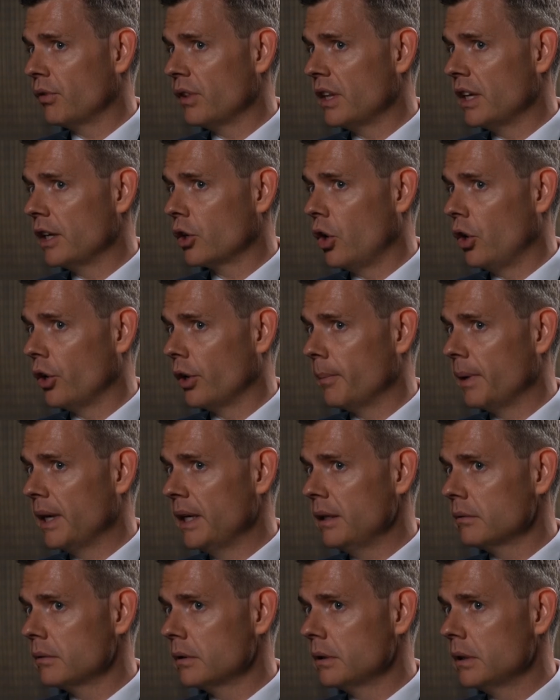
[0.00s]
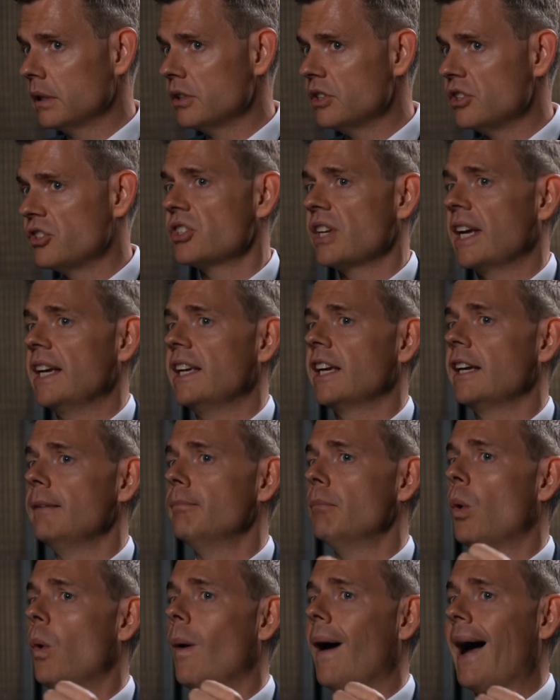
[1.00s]
the economy. It's taking
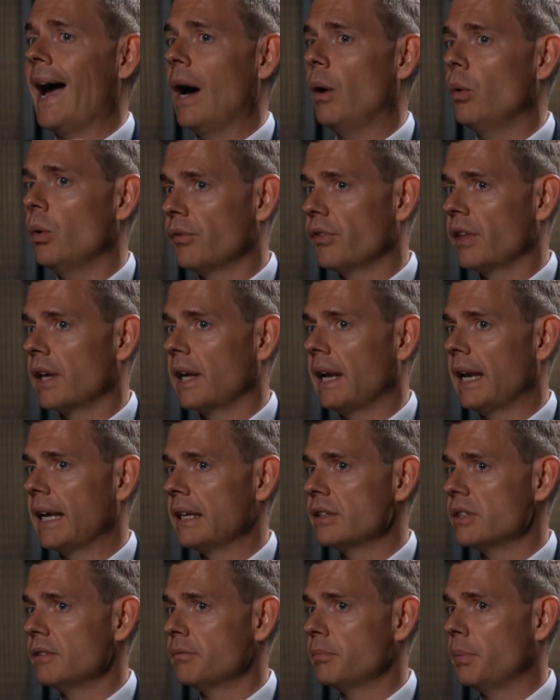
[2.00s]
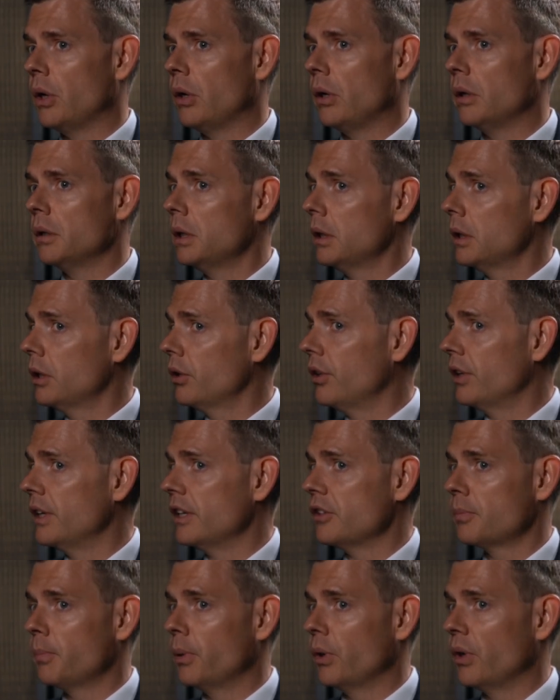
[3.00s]
more out of the collective pot than
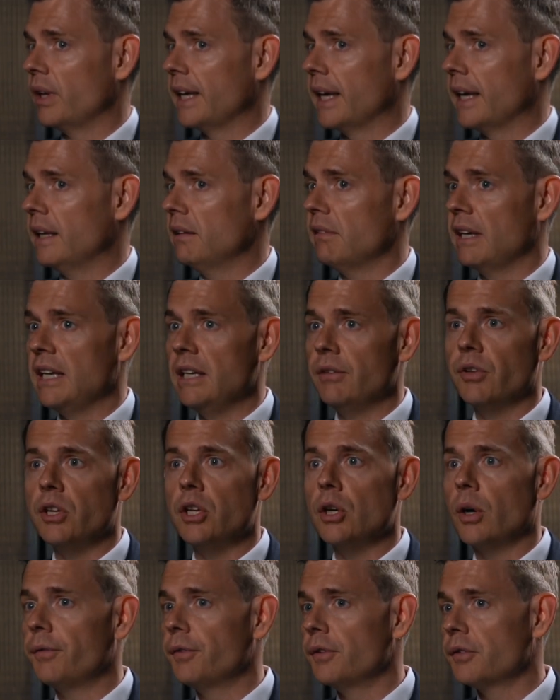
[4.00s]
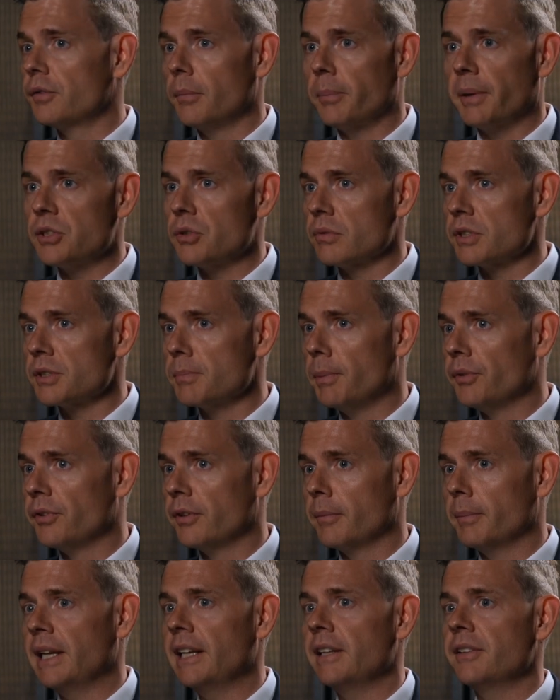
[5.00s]
it's putting in. Even the Office for Budget
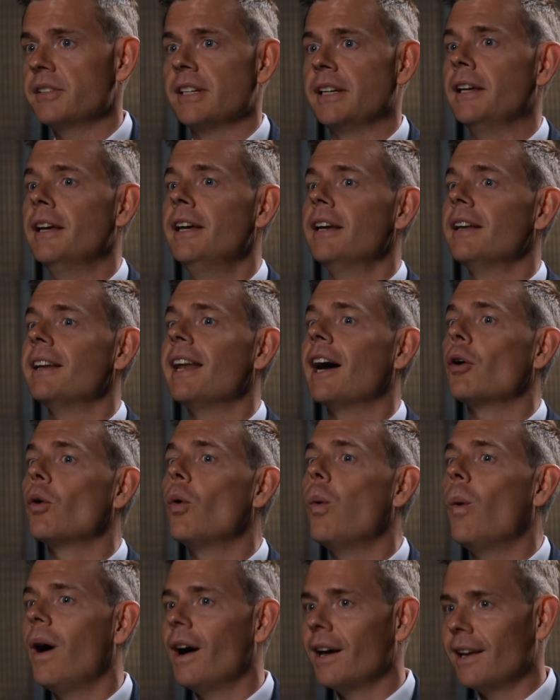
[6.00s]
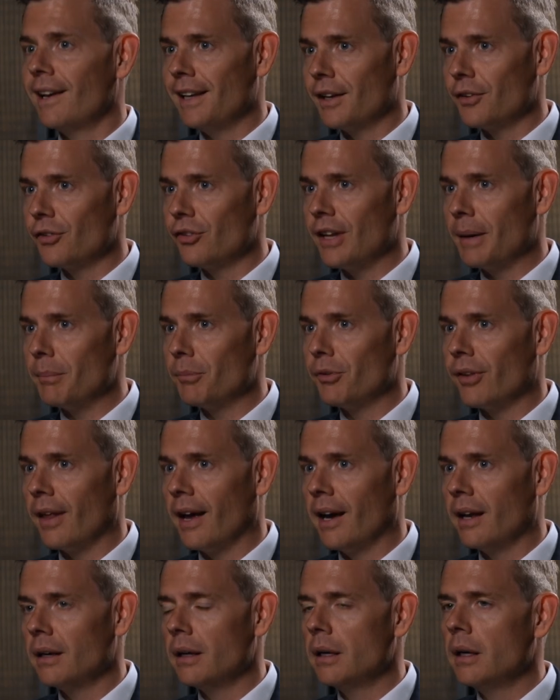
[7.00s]
Responsibility now quietly accepts
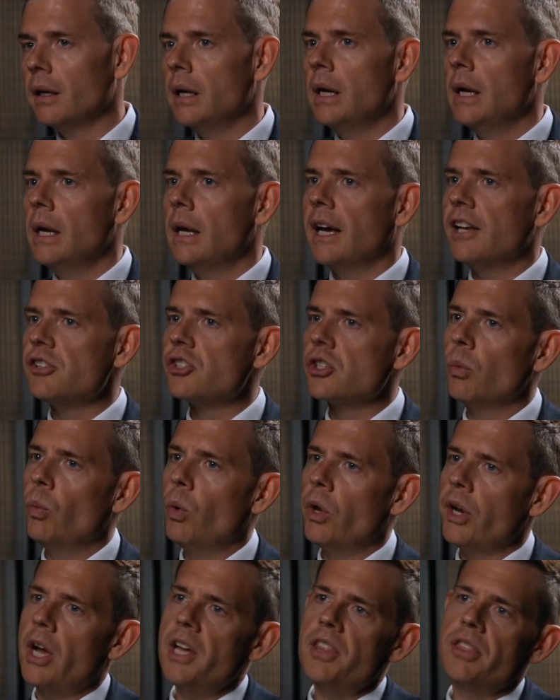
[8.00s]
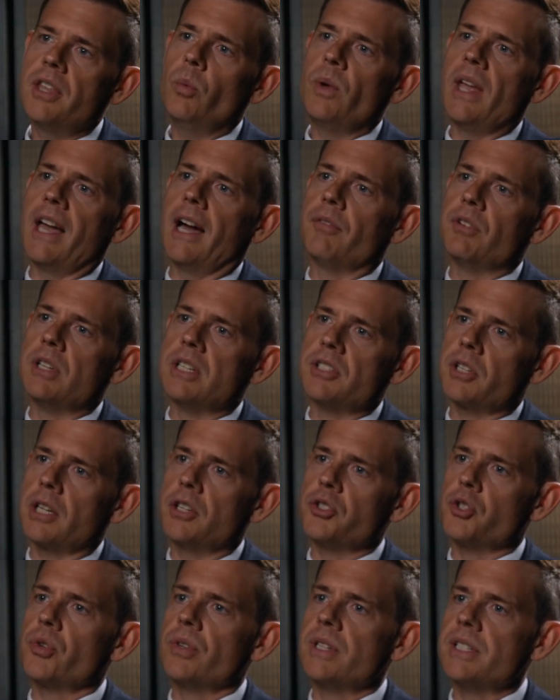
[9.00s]
that. And so what I think we have in this
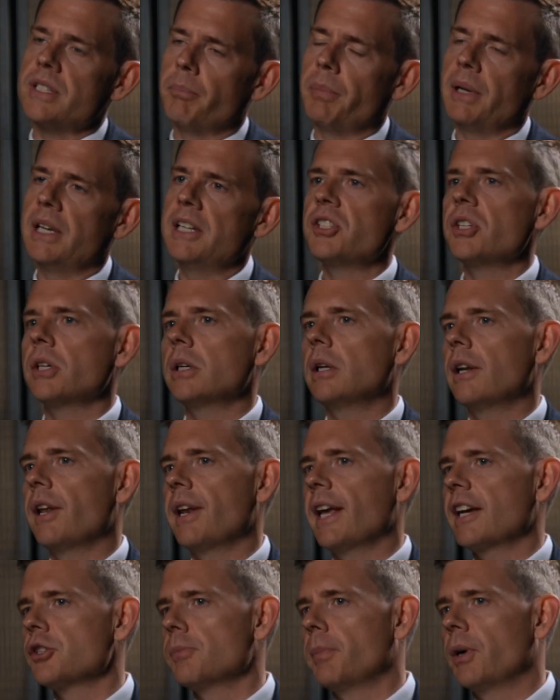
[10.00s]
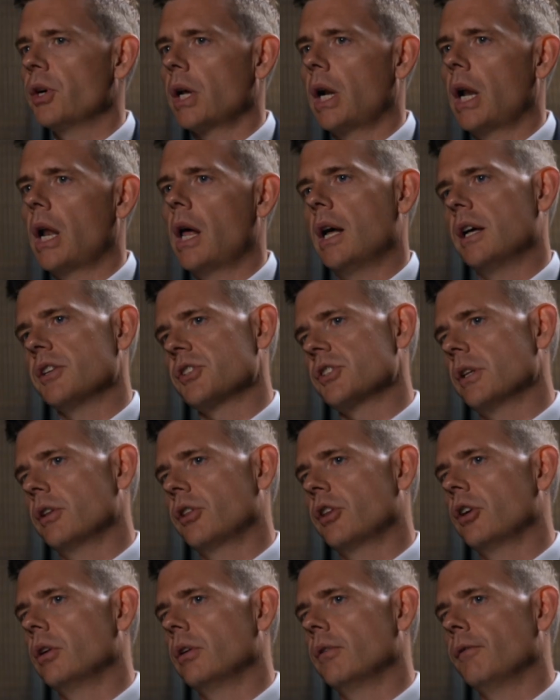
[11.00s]
country is a political and expert class
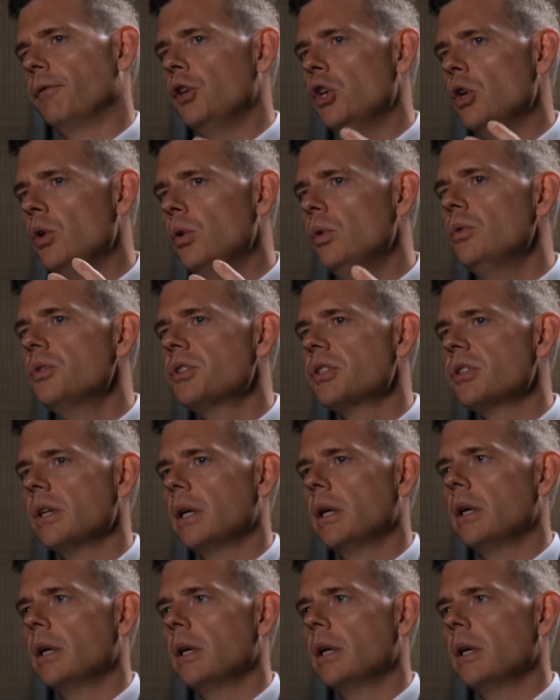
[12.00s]
that views